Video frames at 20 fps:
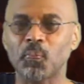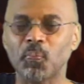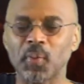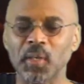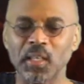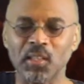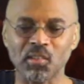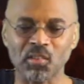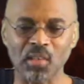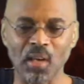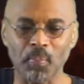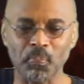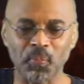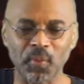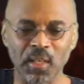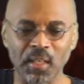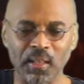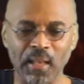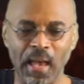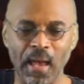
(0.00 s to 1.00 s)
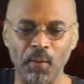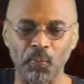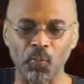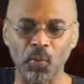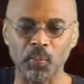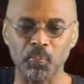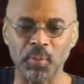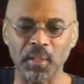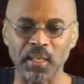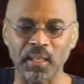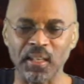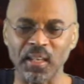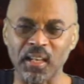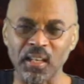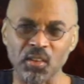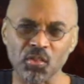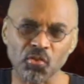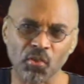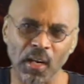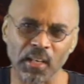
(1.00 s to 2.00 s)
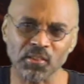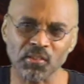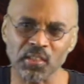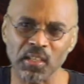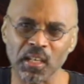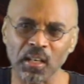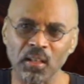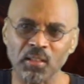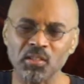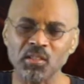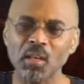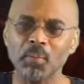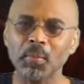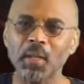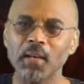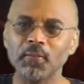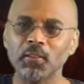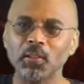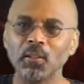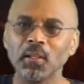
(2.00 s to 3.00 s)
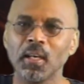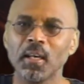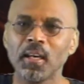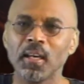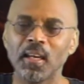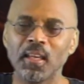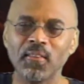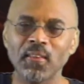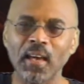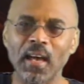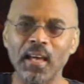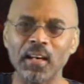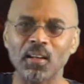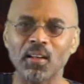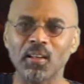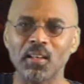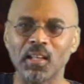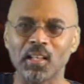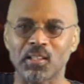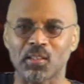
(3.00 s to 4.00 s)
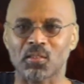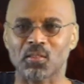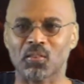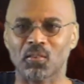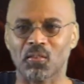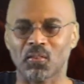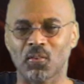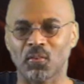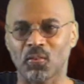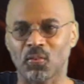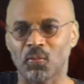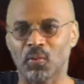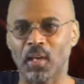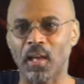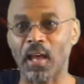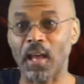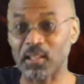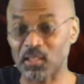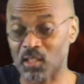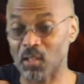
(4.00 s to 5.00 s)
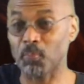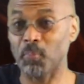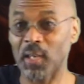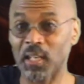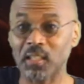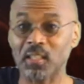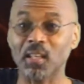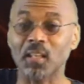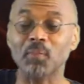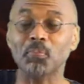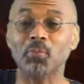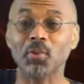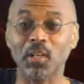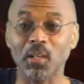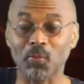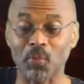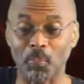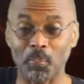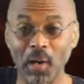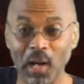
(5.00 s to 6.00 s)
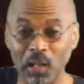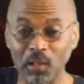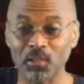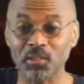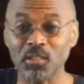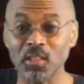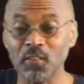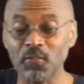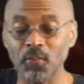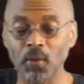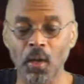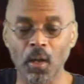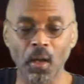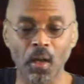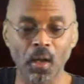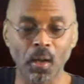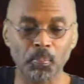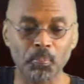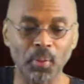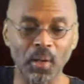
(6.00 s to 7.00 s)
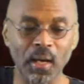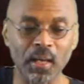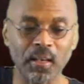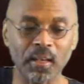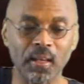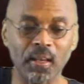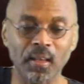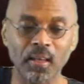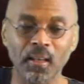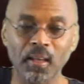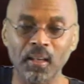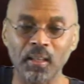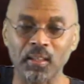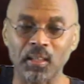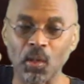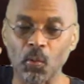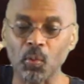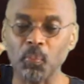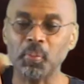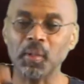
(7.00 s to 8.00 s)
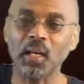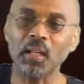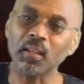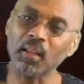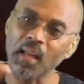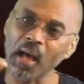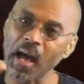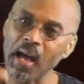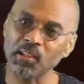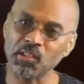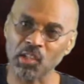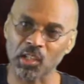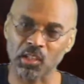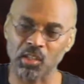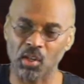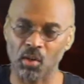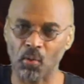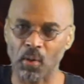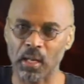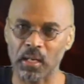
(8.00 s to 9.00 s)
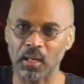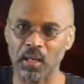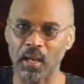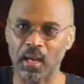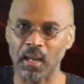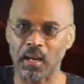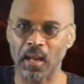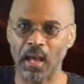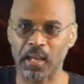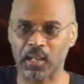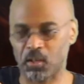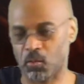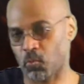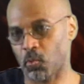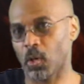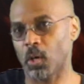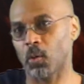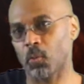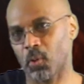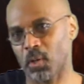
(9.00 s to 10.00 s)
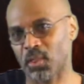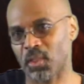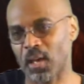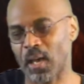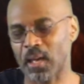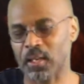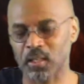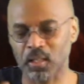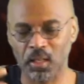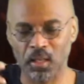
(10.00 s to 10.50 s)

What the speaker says: be something that would be interesting on some level, in that it's, as depicted, pretty repulsive, but there would be a logic to it, and I could roll with that.